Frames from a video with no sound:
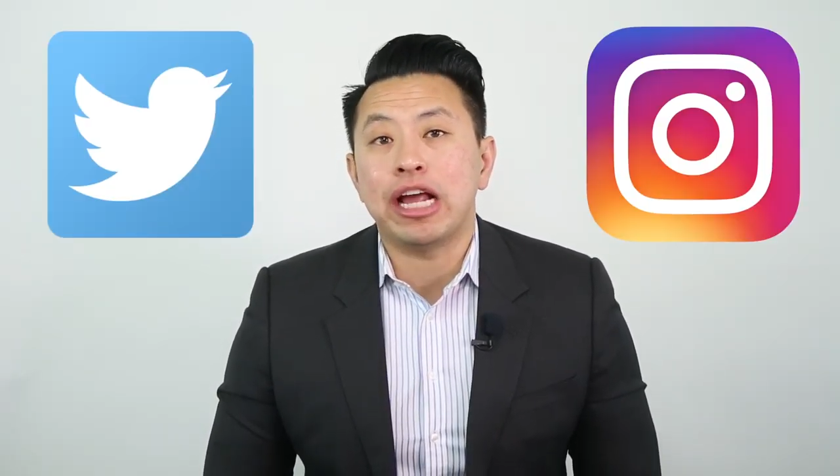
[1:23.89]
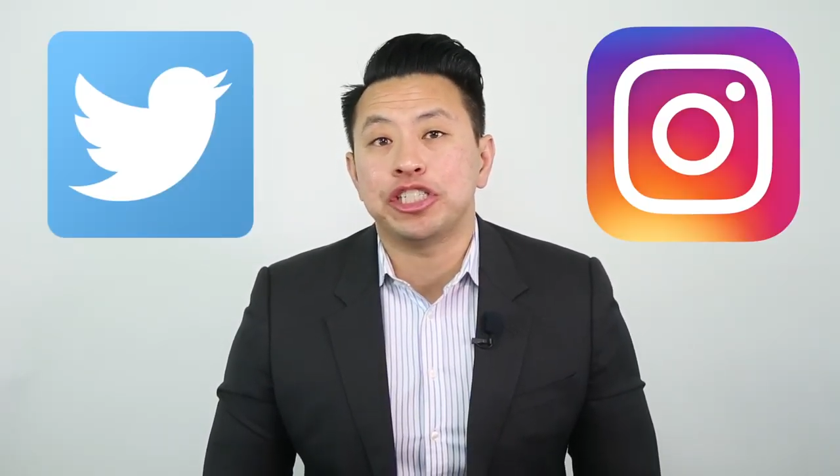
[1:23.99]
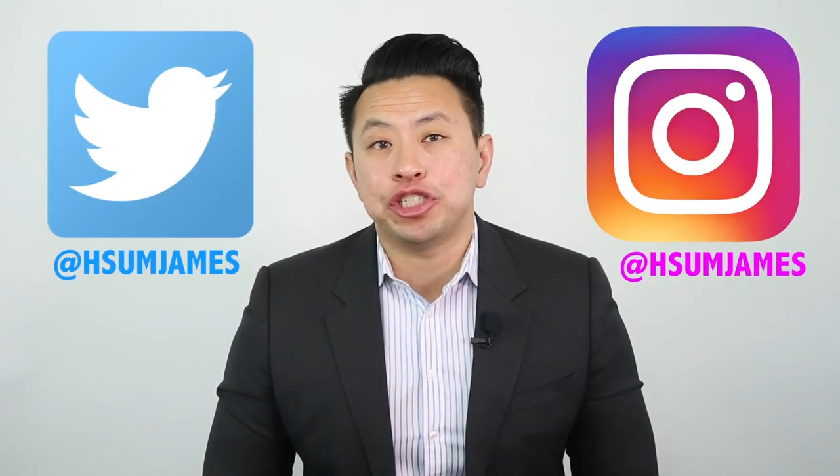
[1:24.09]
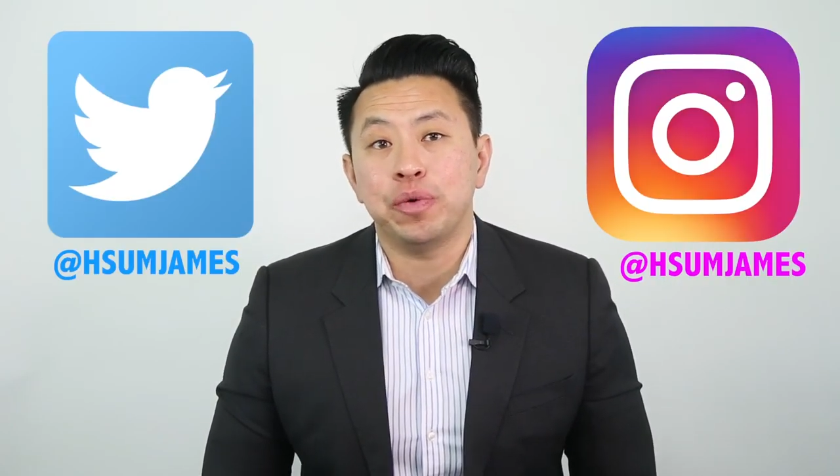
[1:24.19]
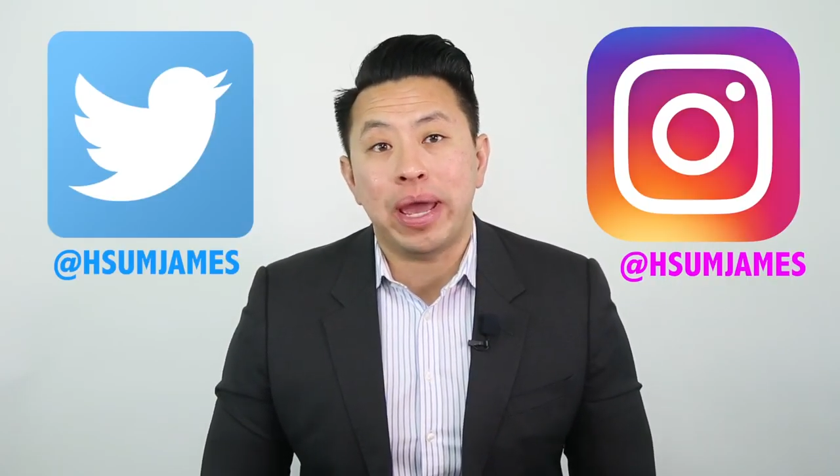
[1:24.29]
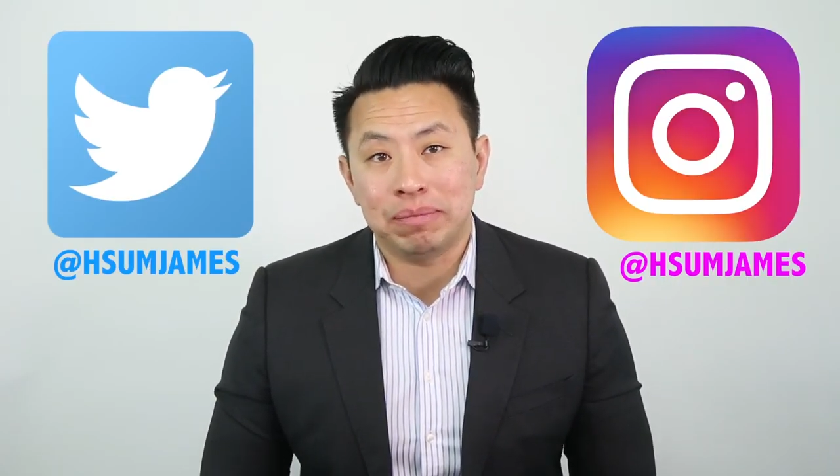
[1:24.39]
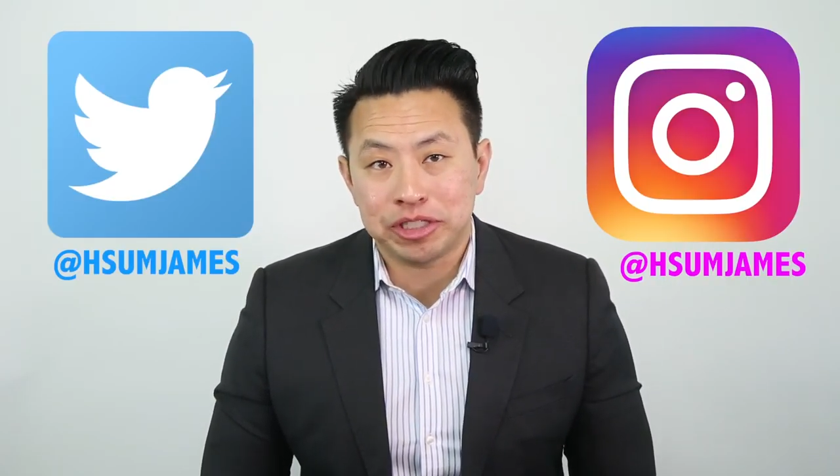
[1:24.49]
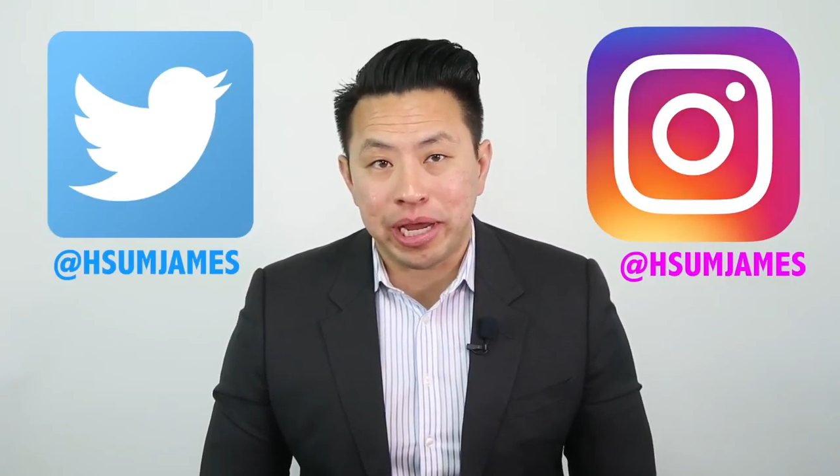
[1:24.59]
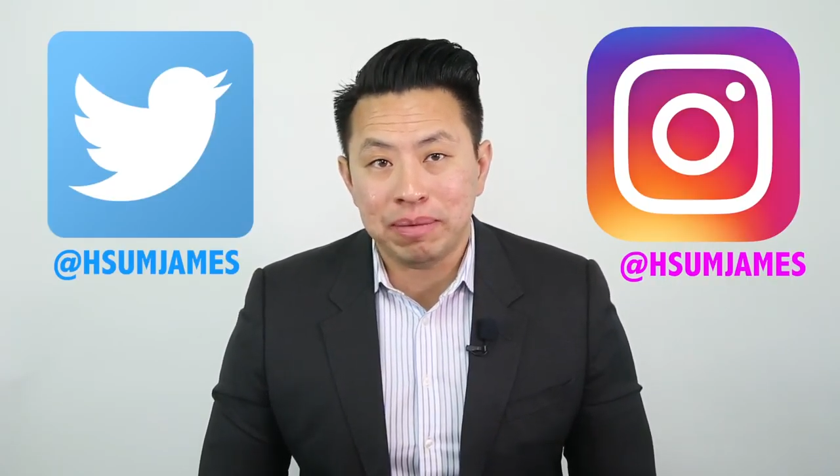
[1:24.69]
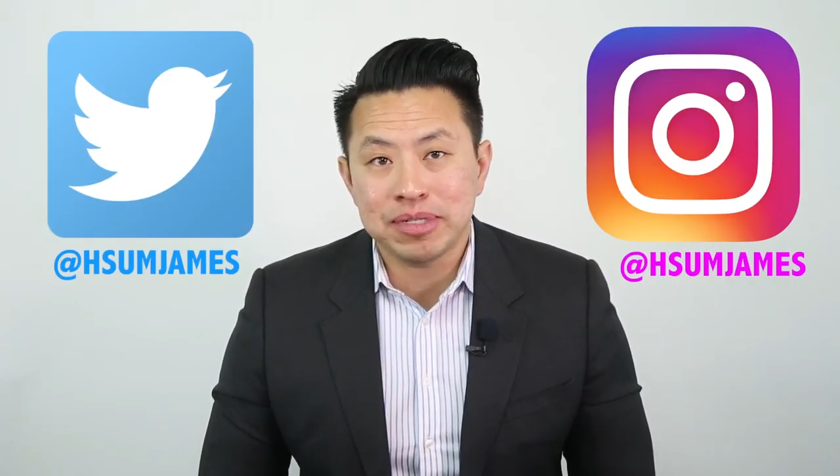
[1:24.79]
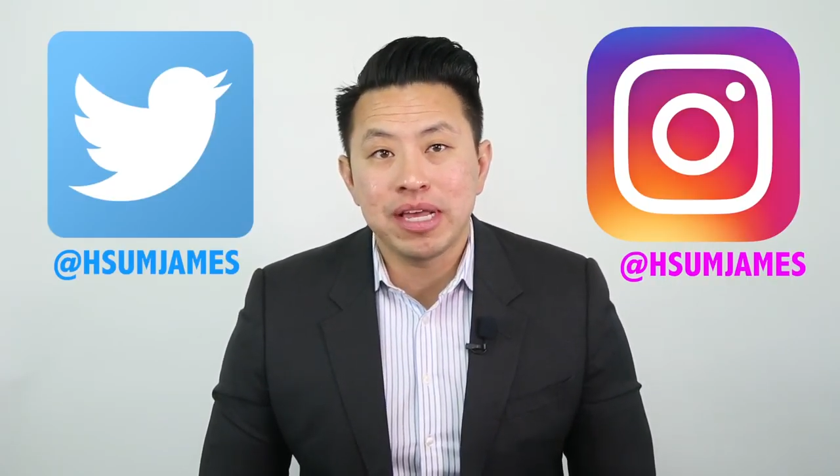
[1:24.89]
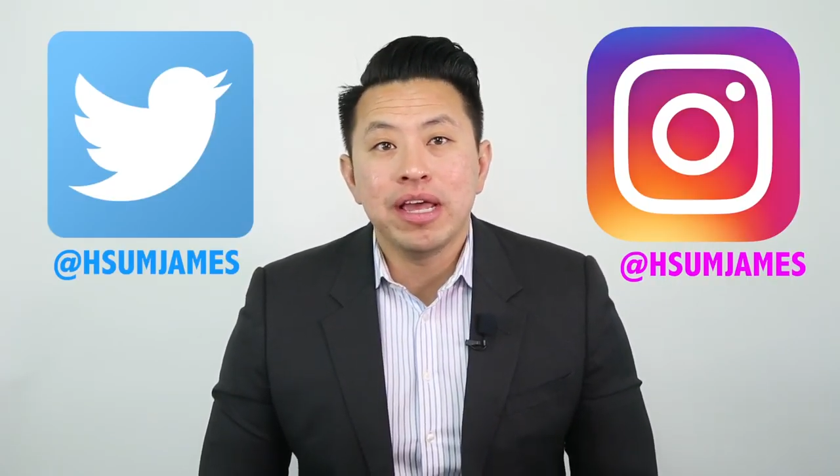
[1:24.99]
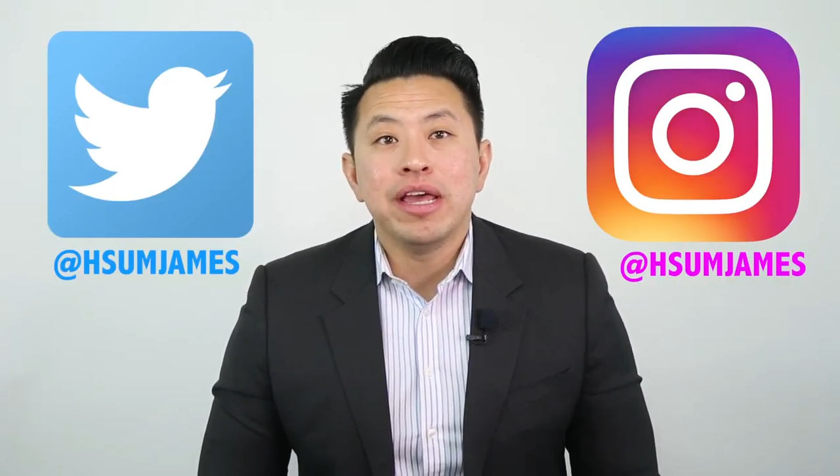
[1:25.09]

at HsuMJames.